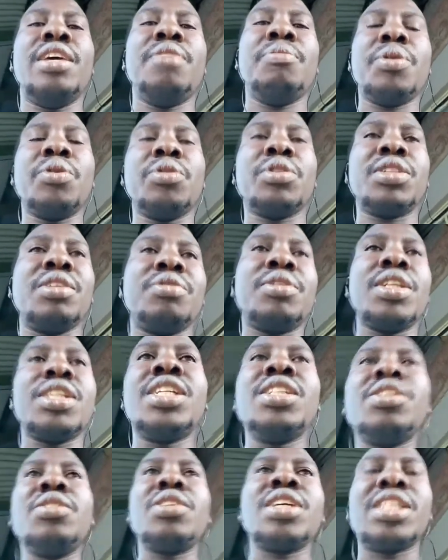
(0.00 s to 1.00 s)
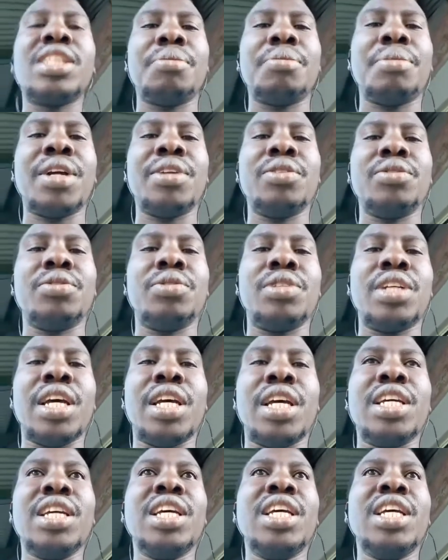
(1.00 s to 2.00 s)
Because if the season gets abandoned
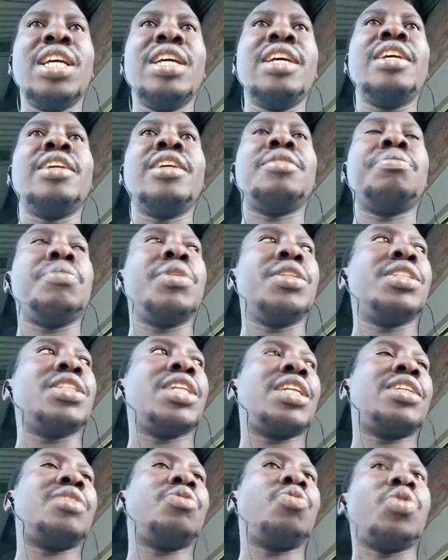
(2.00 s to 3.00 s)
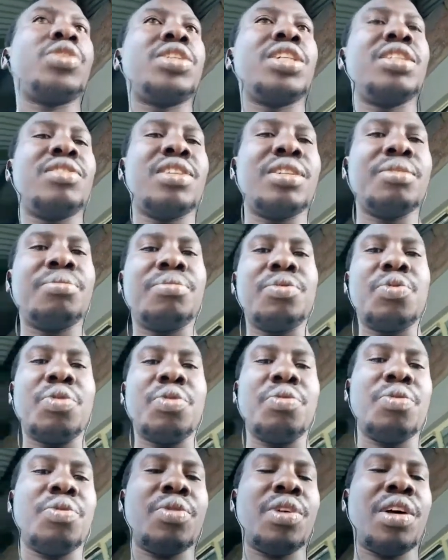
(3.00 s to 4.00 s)
today, it means that whatever
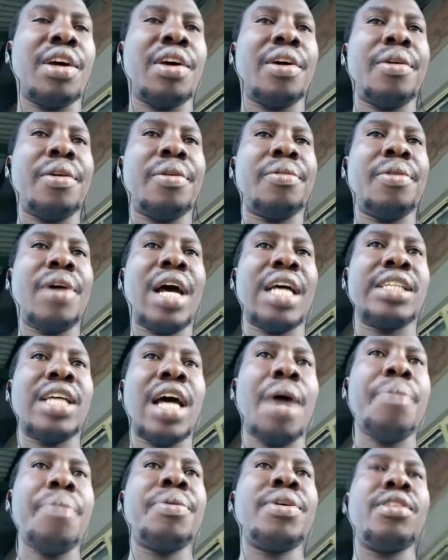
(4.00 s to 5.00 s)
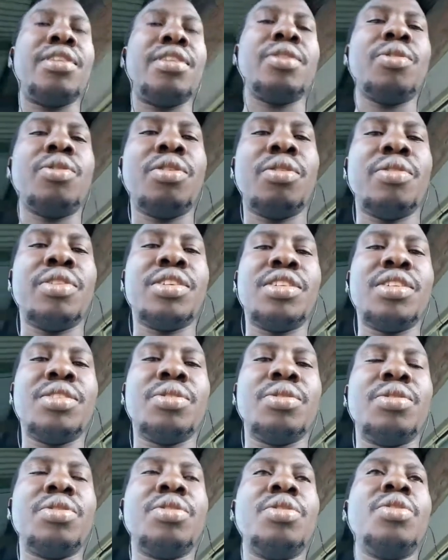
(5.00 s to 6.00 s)
has happened the whole of the
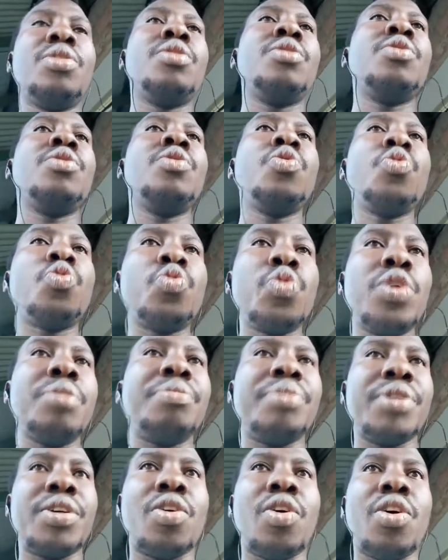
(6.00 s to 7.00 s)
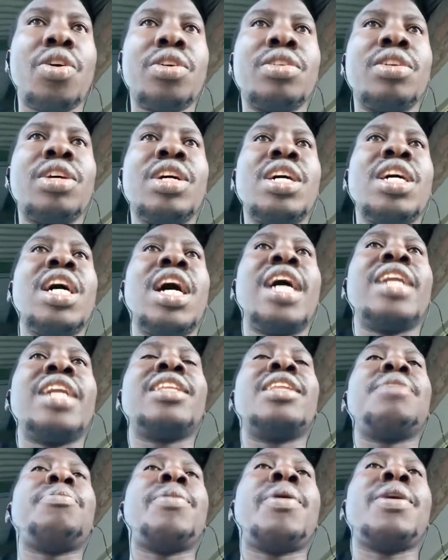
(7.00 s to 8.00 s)
season will be gone,
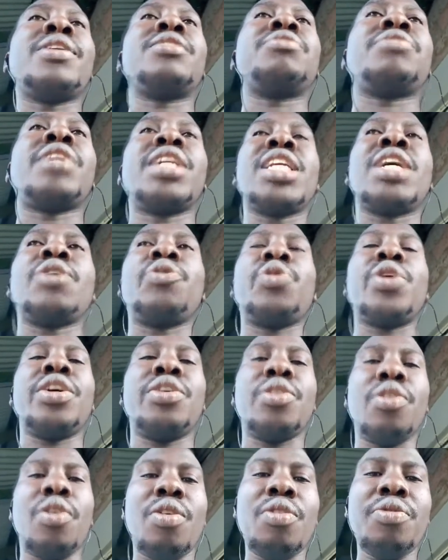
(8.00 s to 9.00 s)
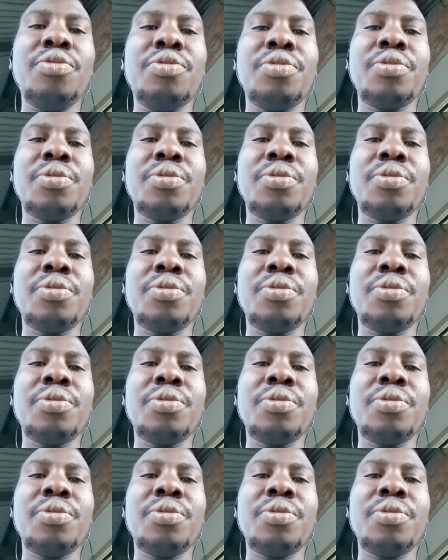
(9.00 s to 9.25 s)
and they must find a way of